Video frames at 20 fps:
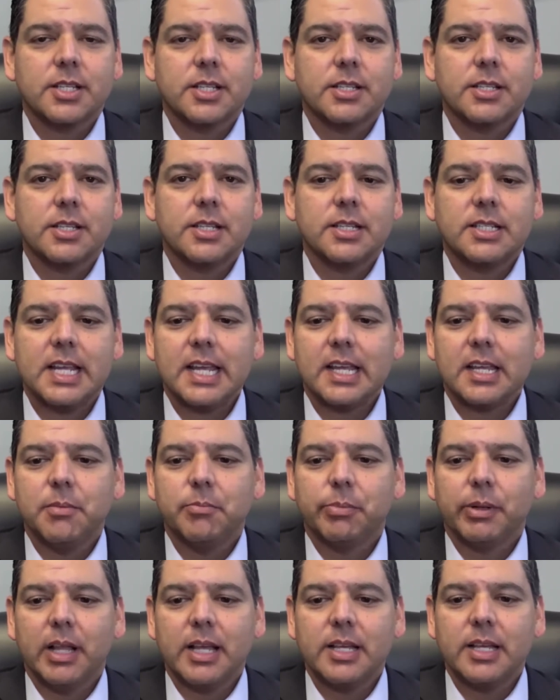injustices
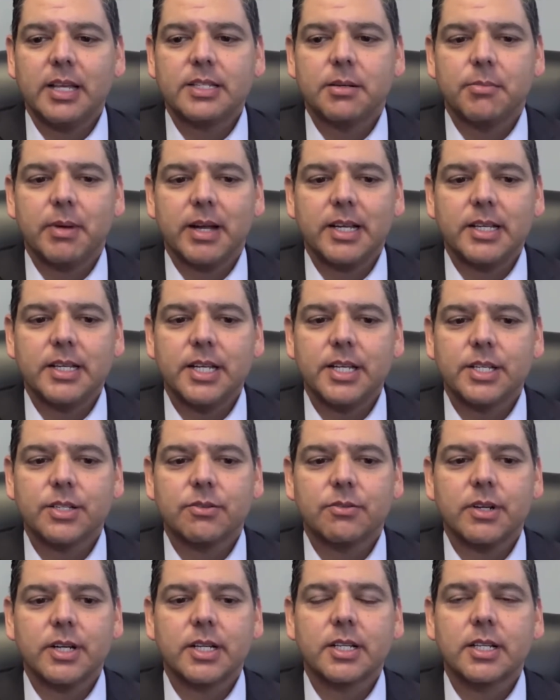taking place in my
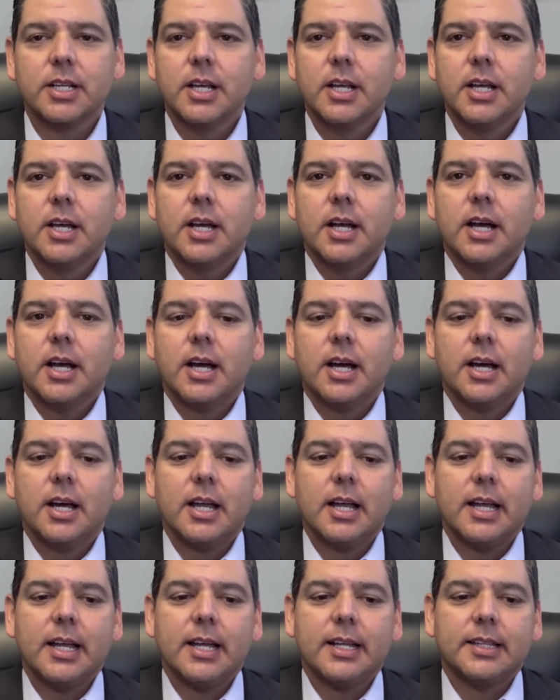district,
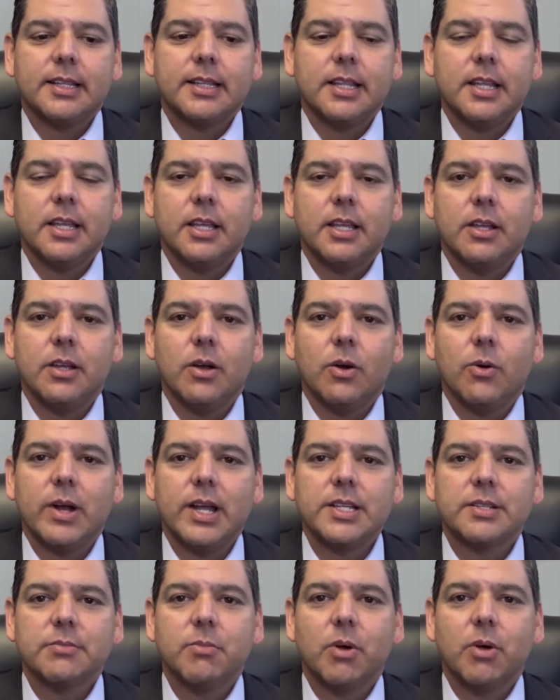at the
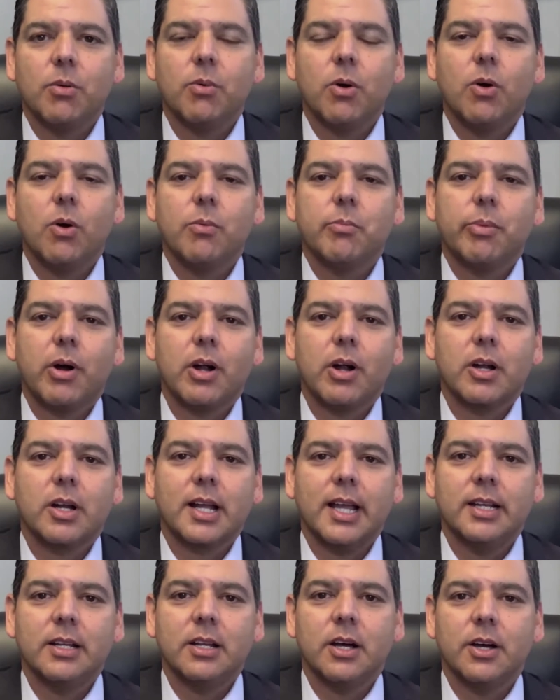Oasis Mobile Home
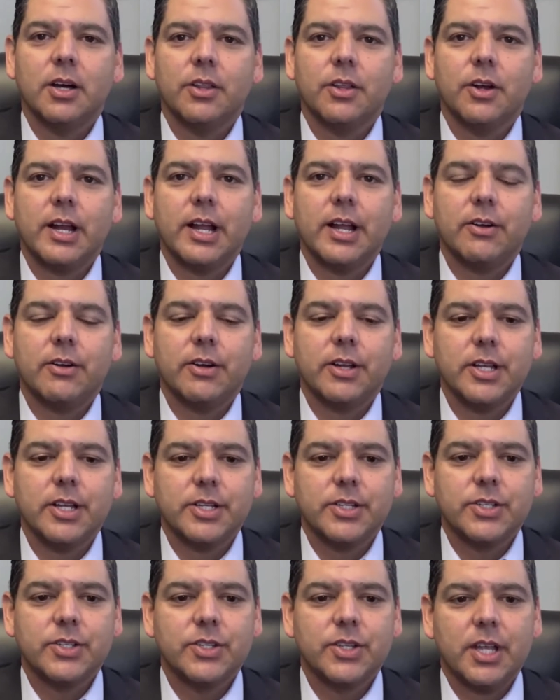Park and other
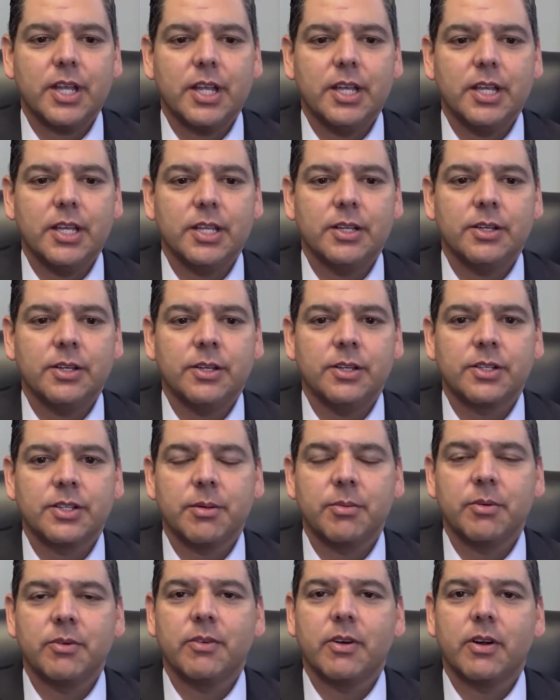areas
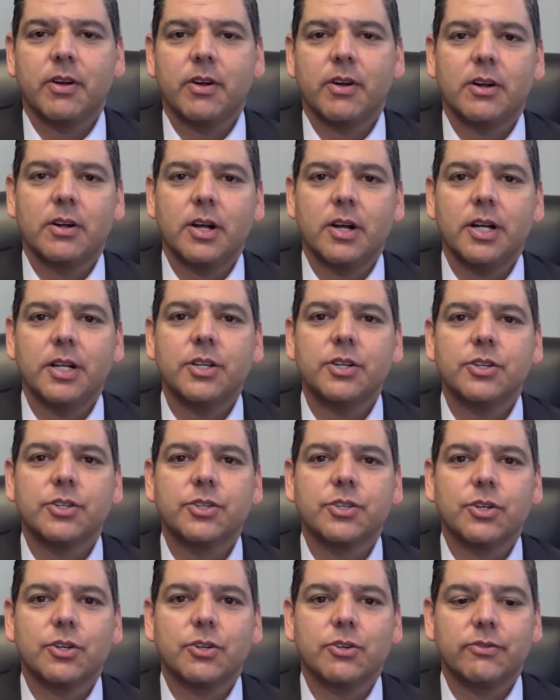in some of our
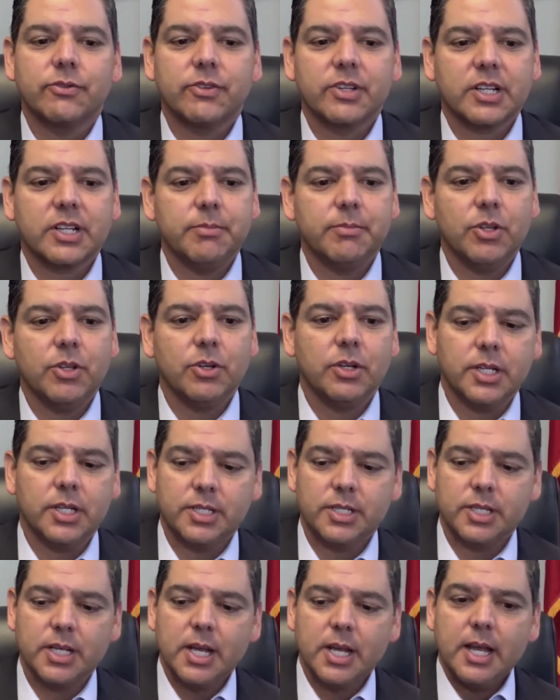underserved
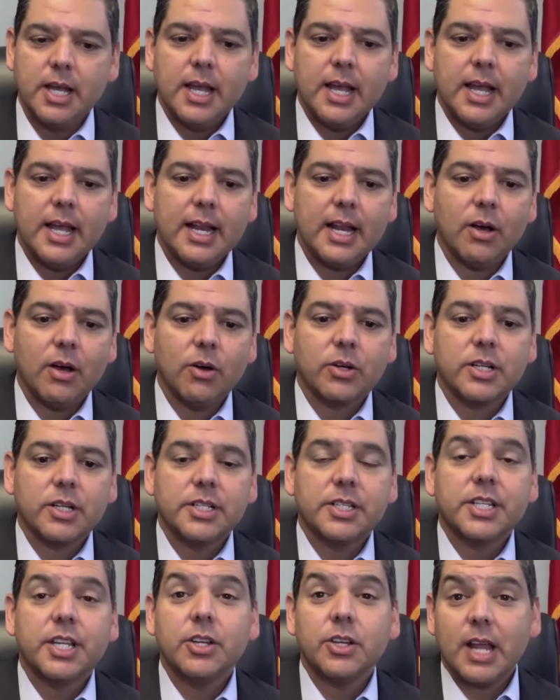communities. And
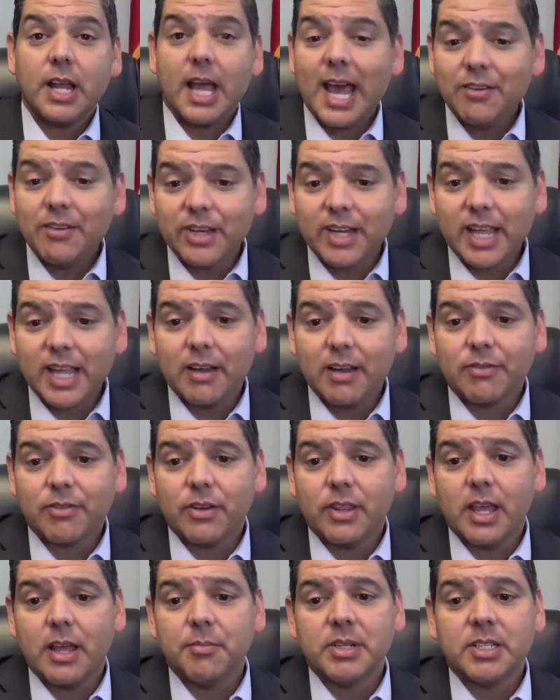I'll continue to
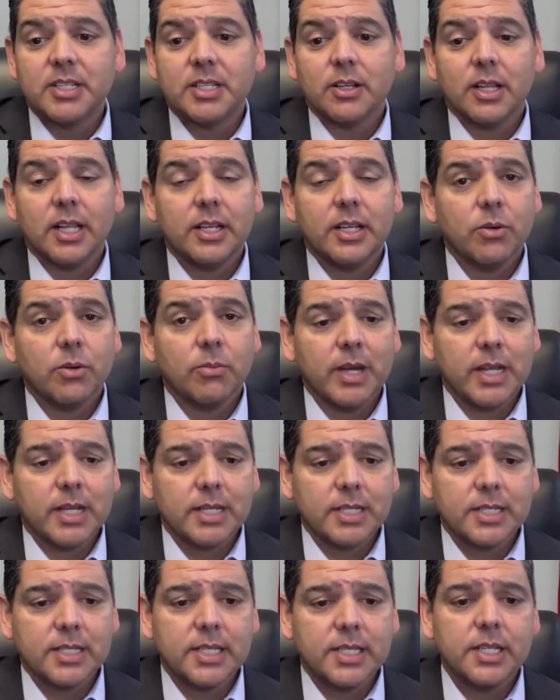advocate for them until I
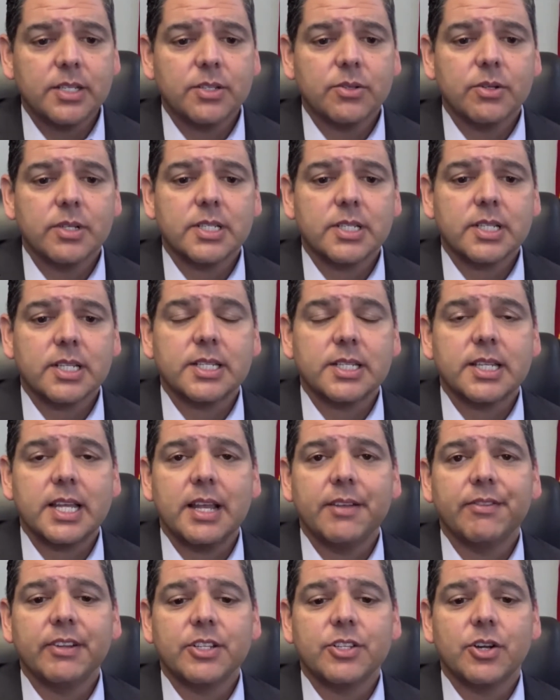know my constituents
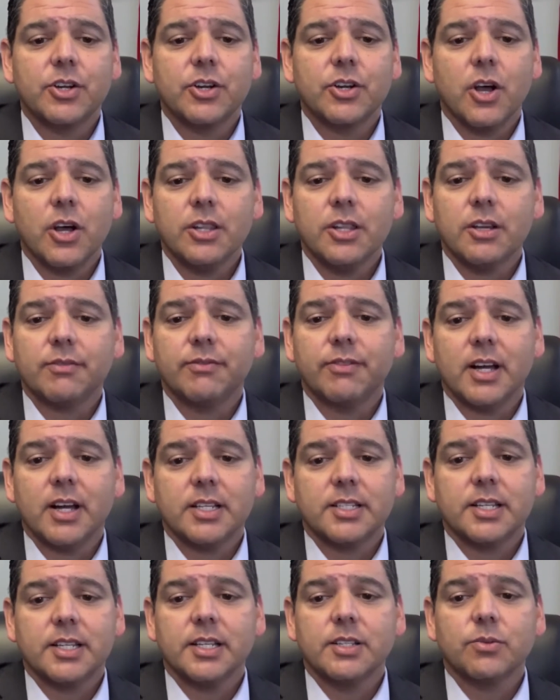can safely turn on
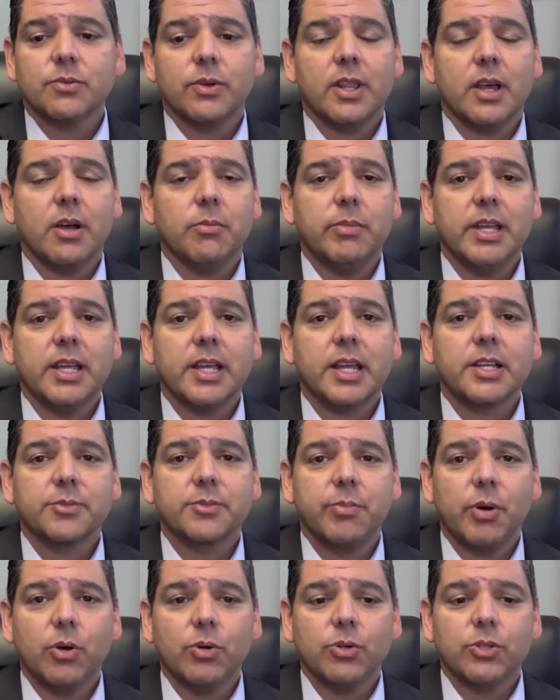their faucets without
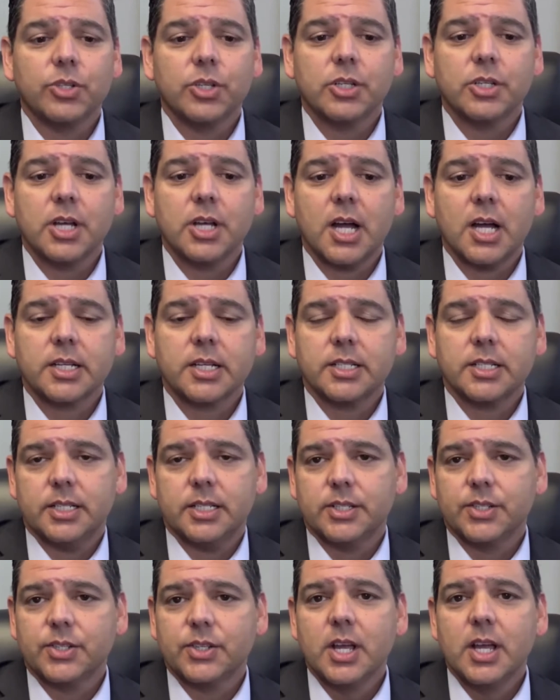being exposed to
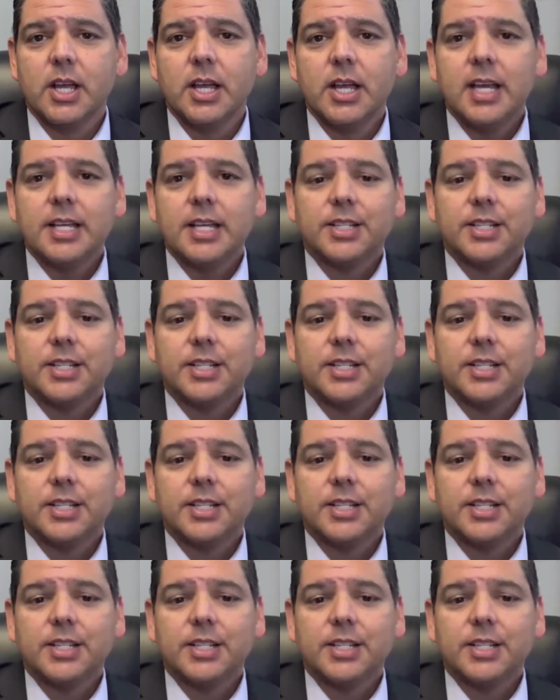toxins.